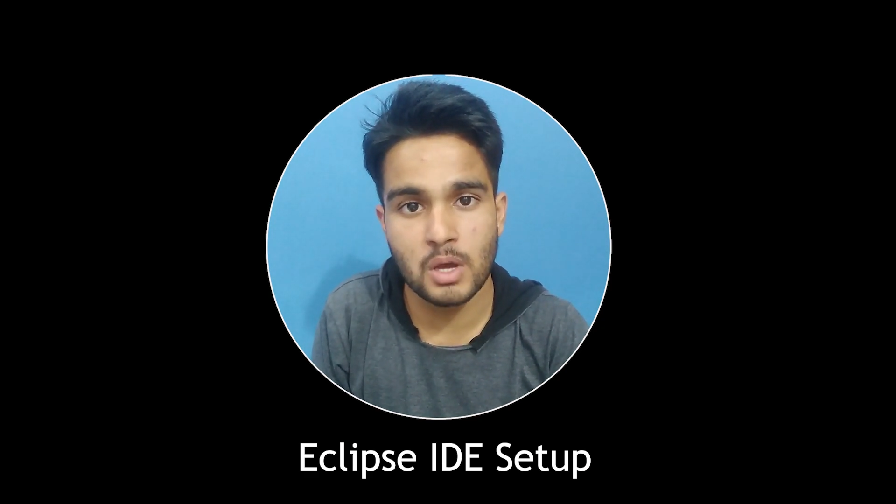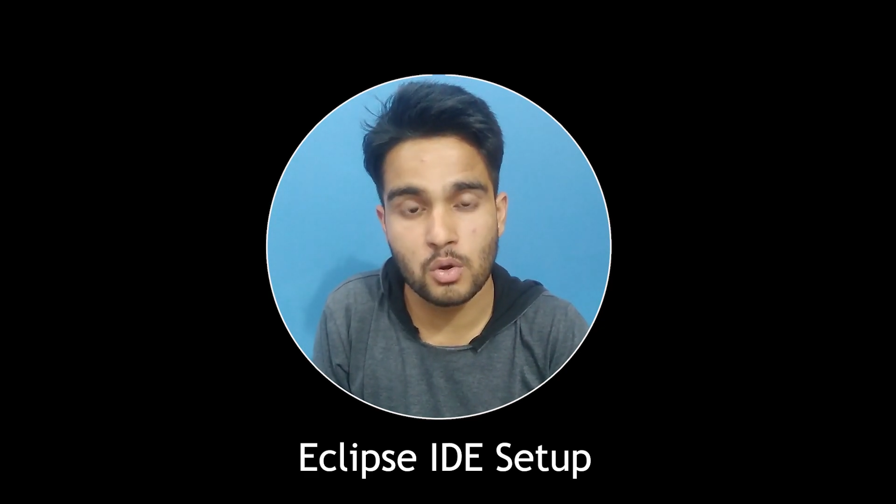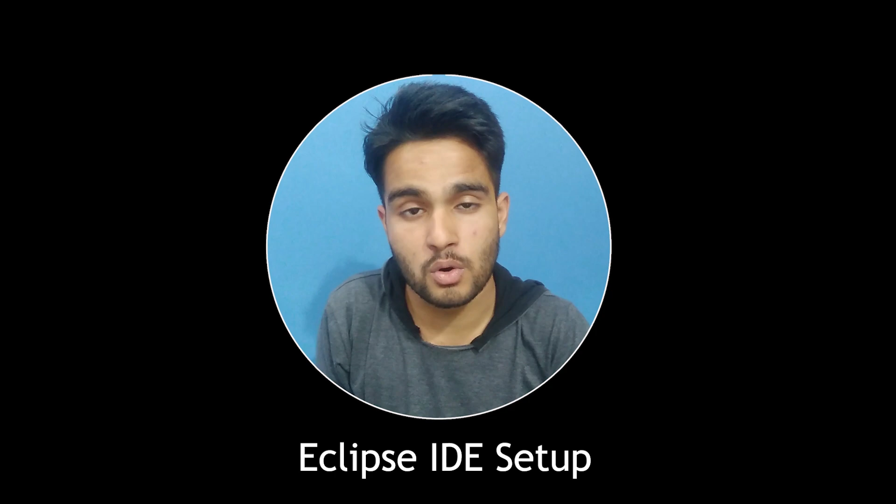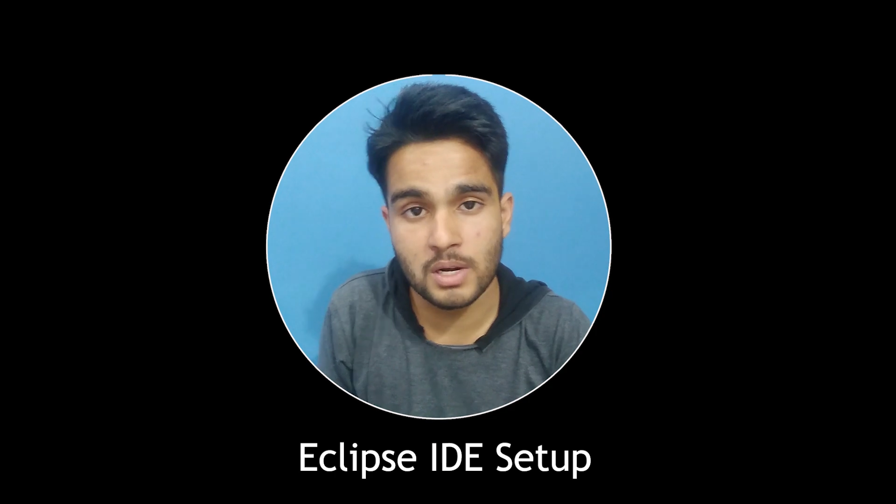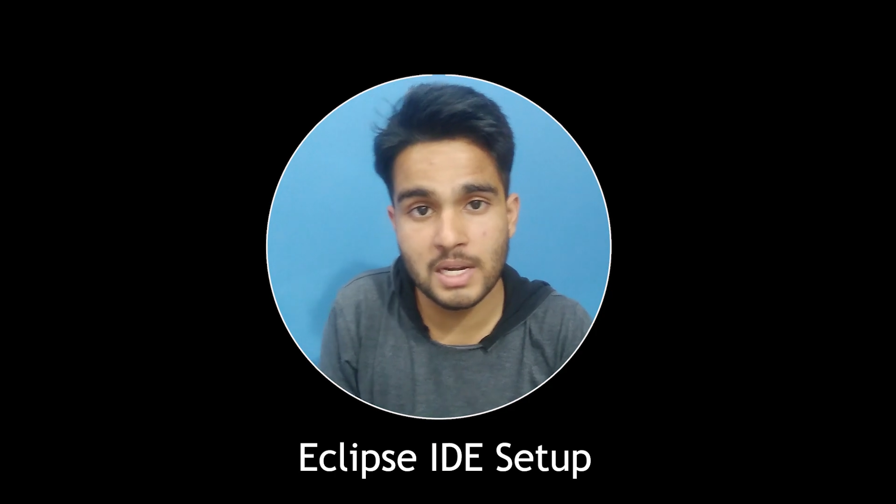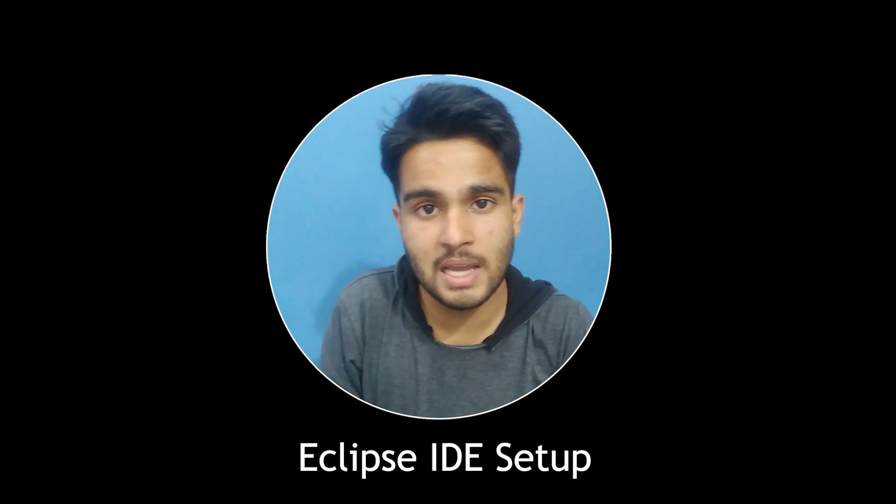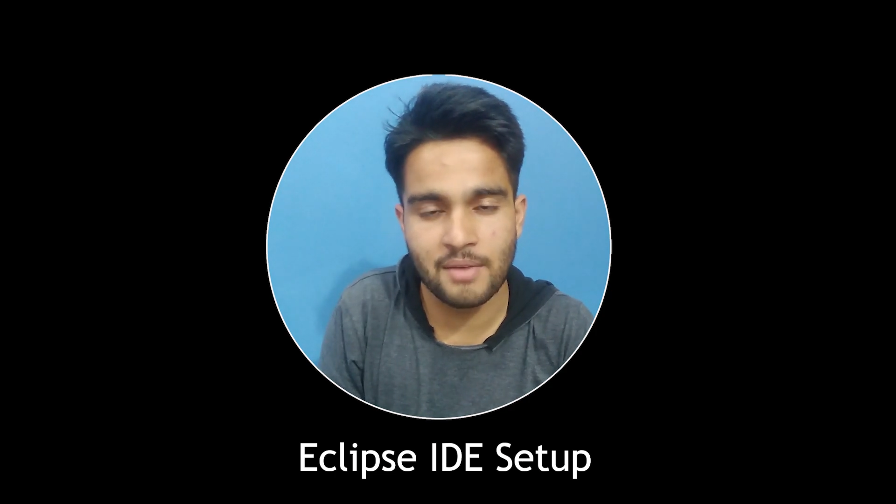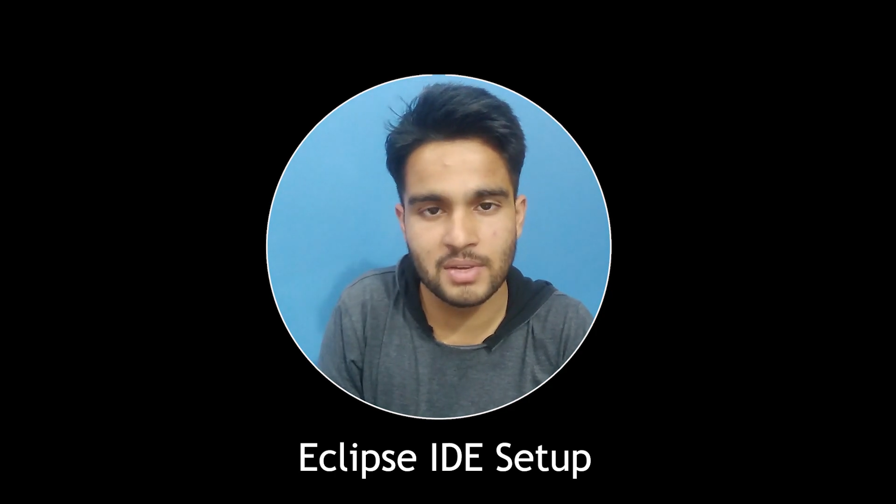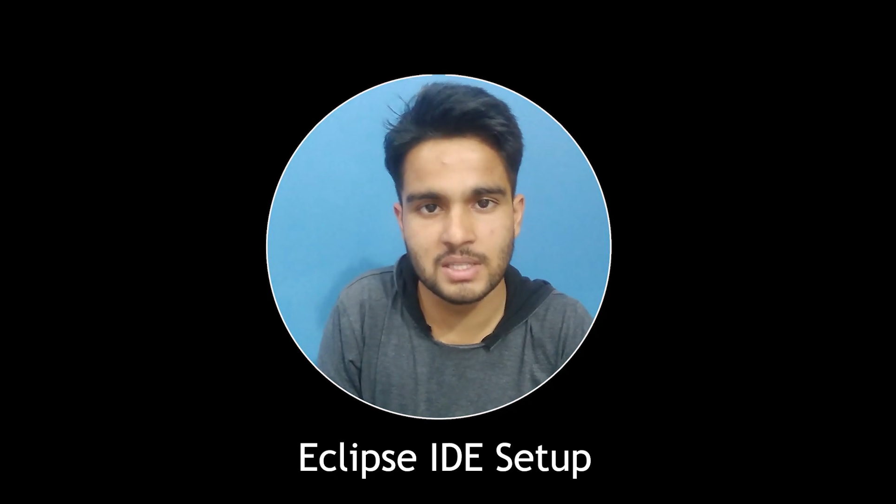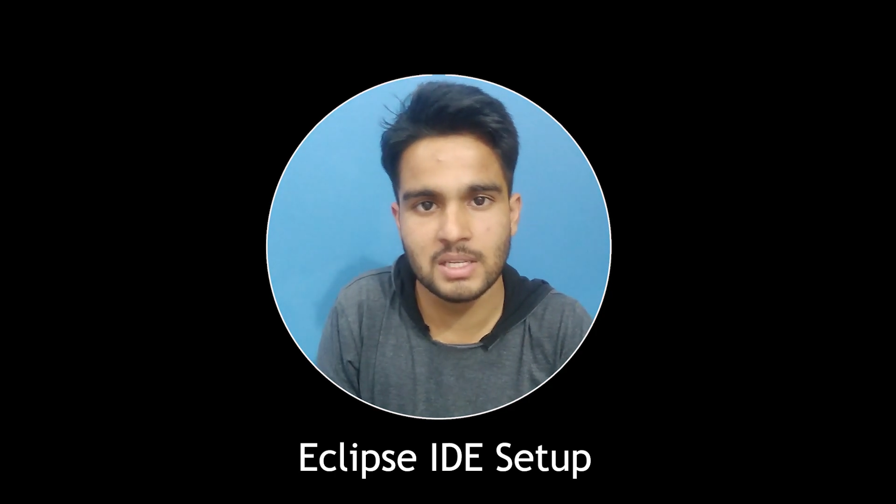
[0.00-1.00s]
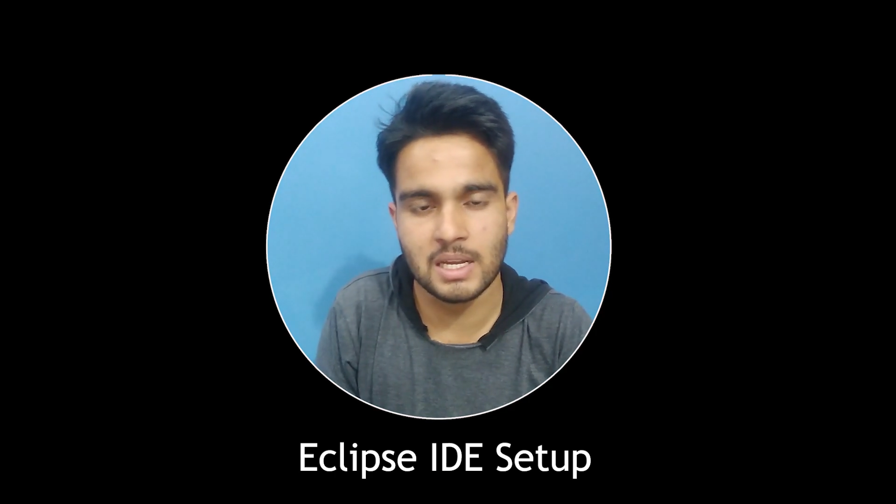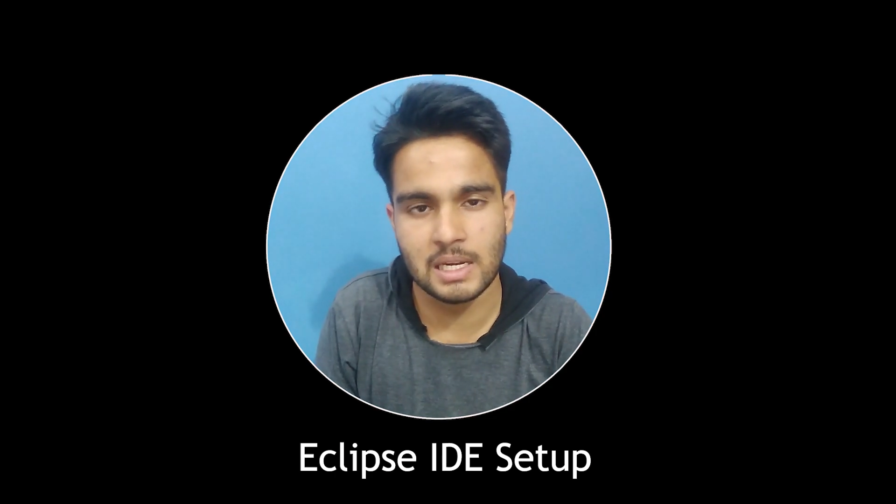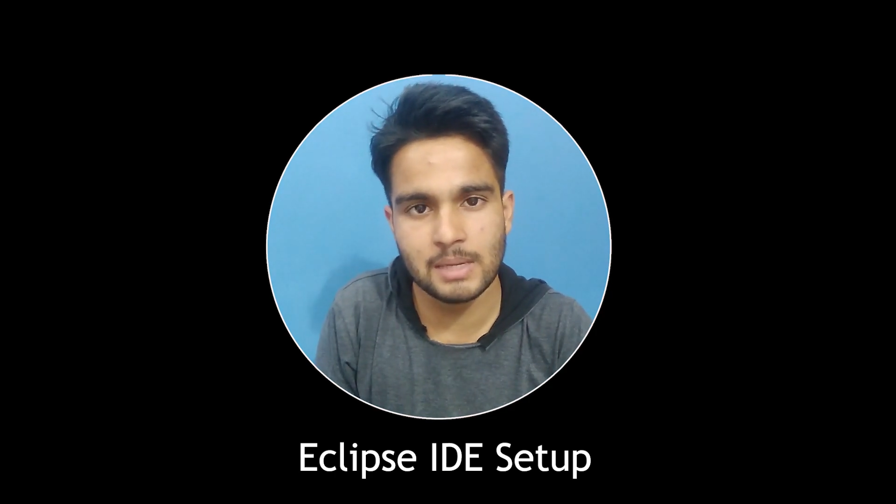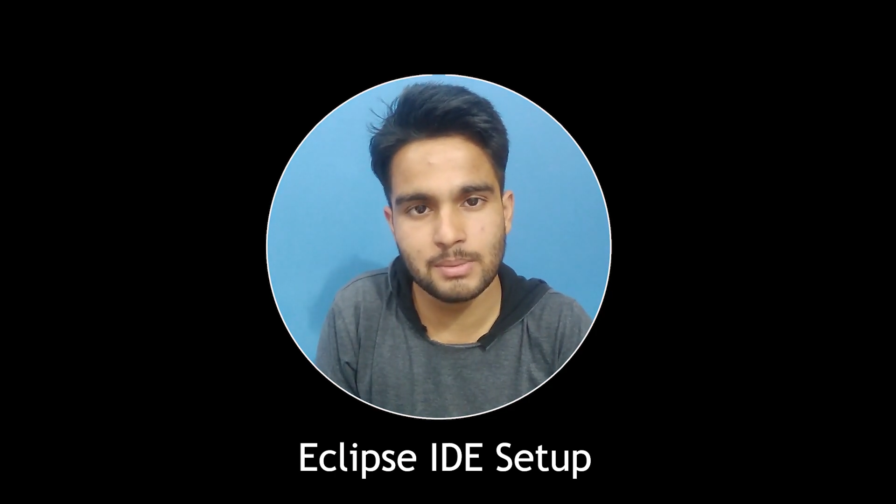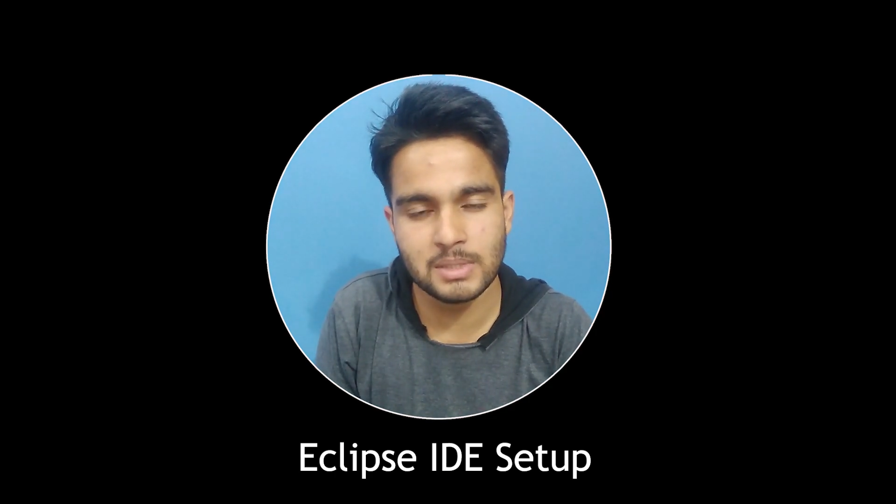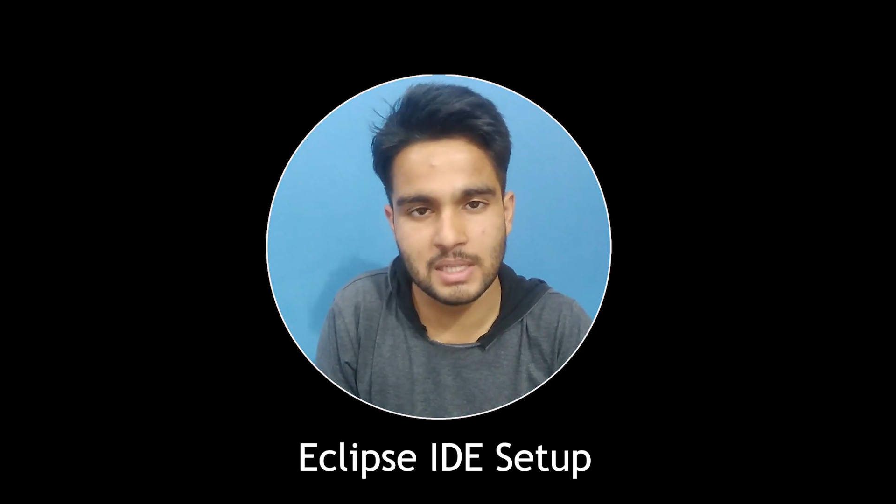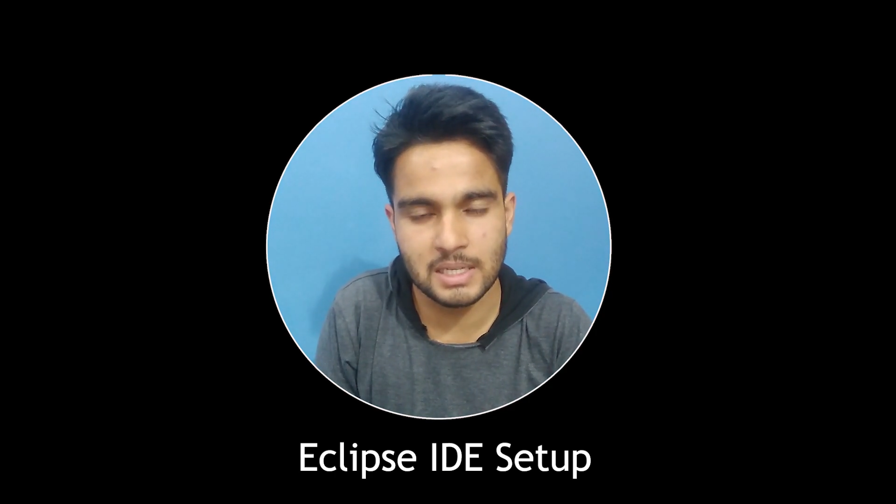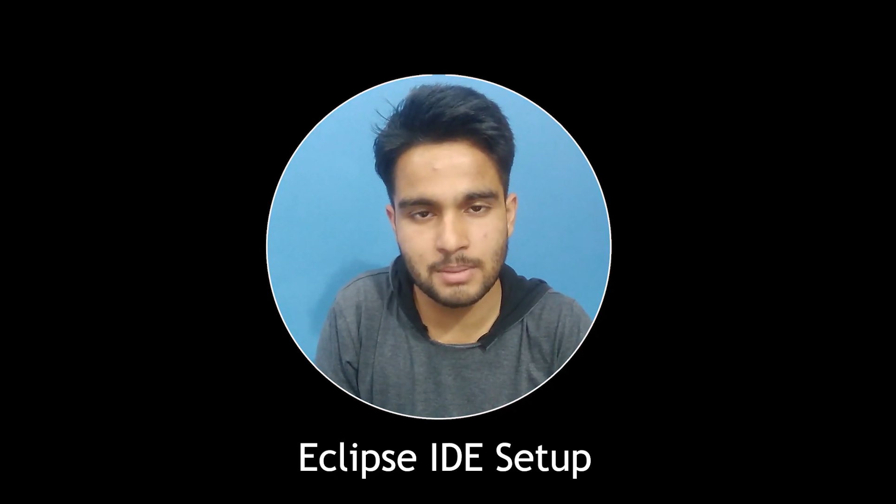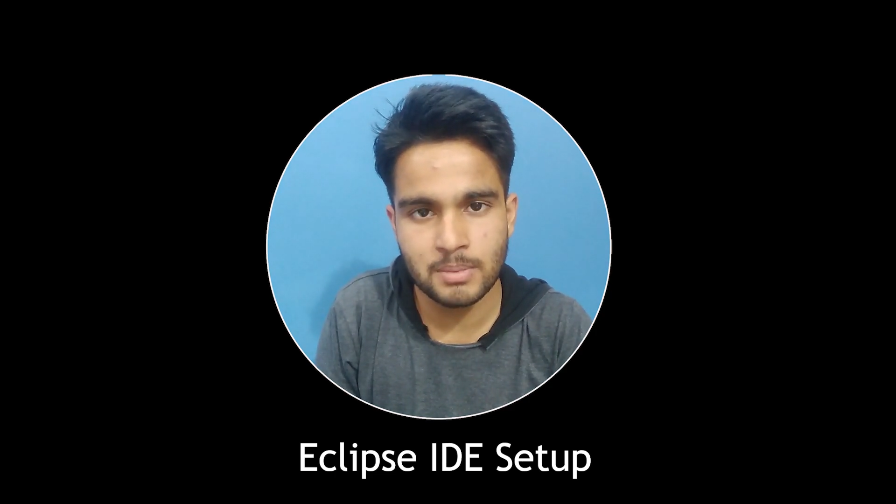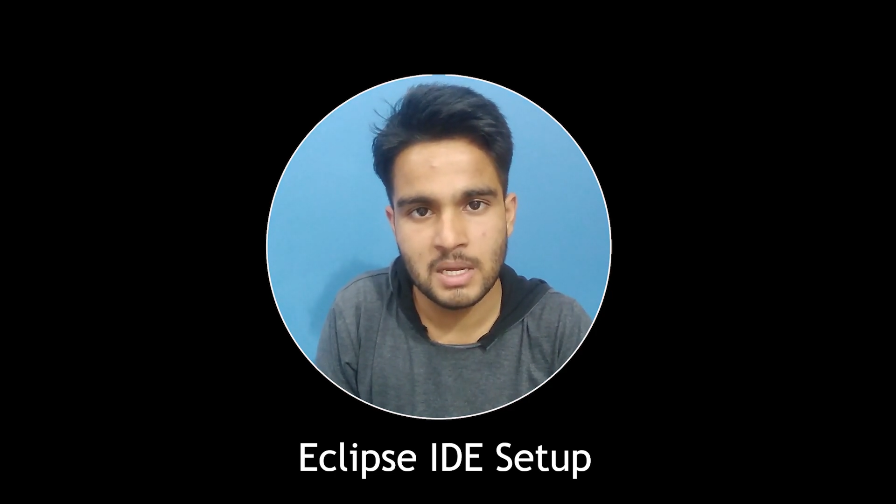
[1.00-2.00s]
already having the Eclipse
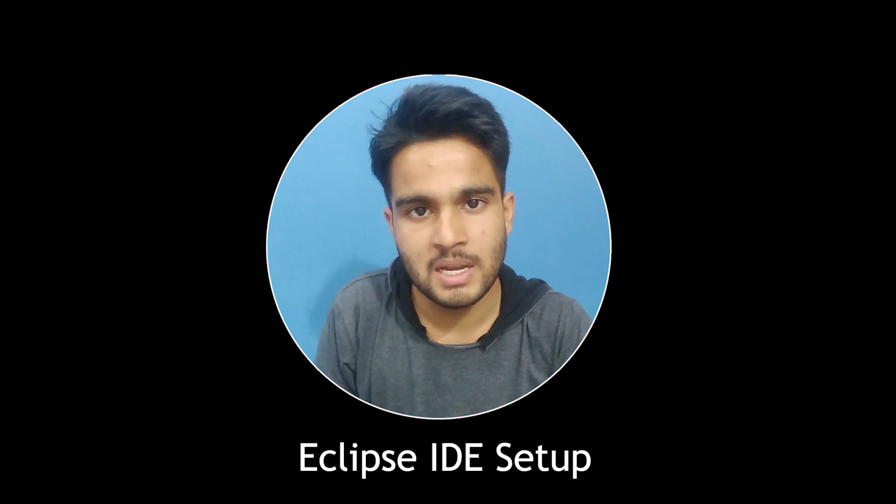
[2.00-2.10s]
setup.